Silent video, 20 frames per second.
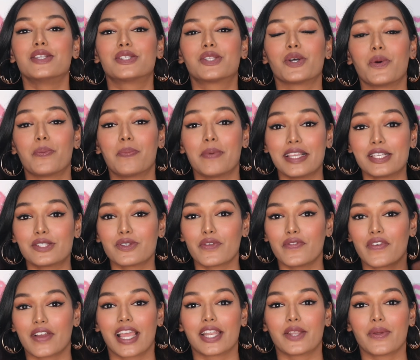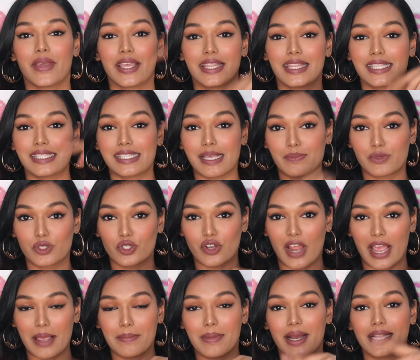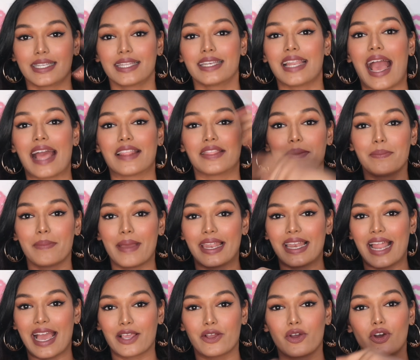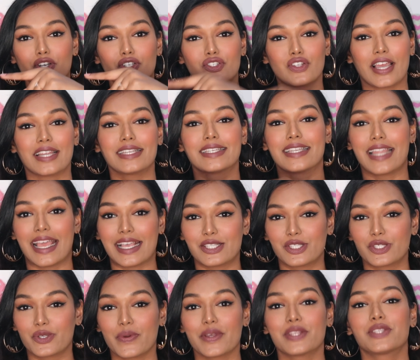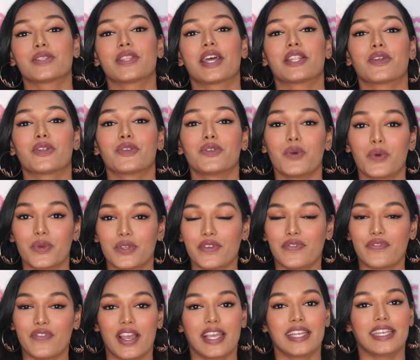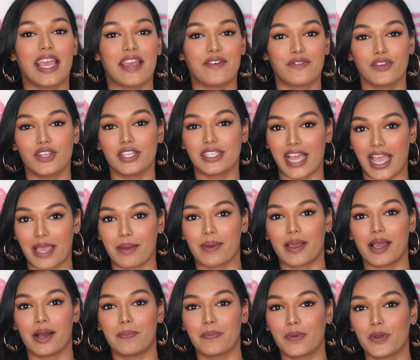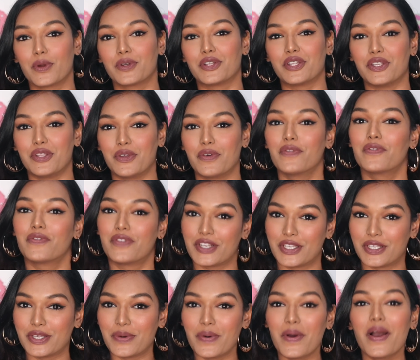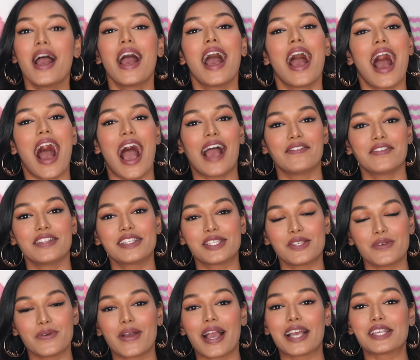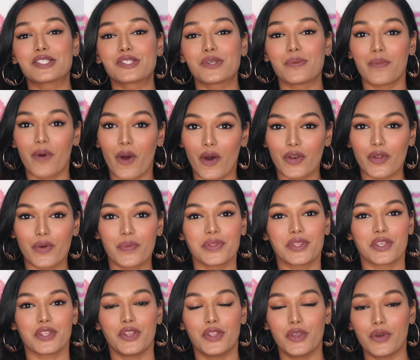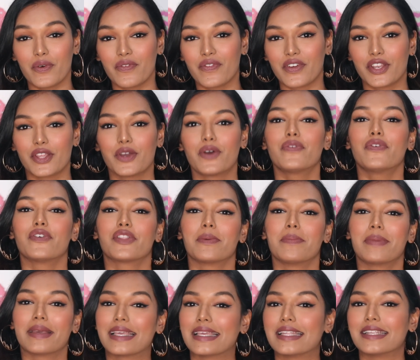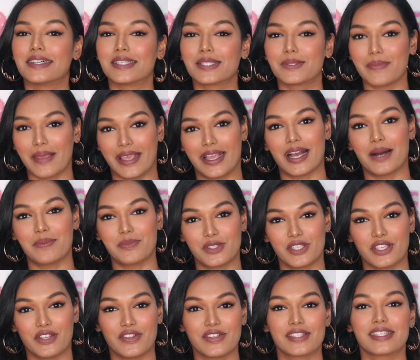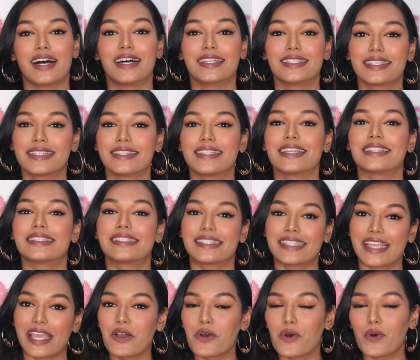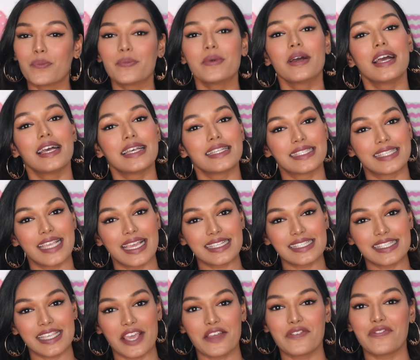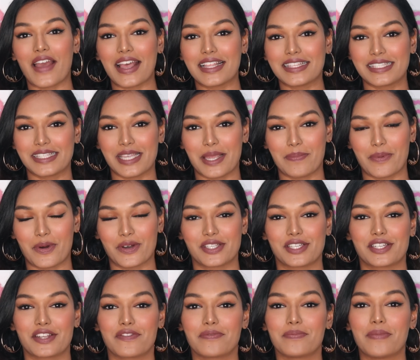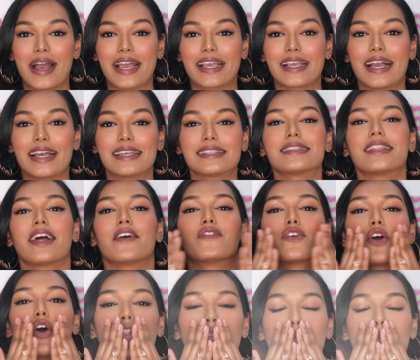So please don't forget to hit the subscribe button and the bell icon right next to it so that you're notified every time I upload a new video. I will see you guys tomorrow with a new video for the Beginner's Makeup series. Until then, stay home, stay safe and stay positive. Bye guys, love you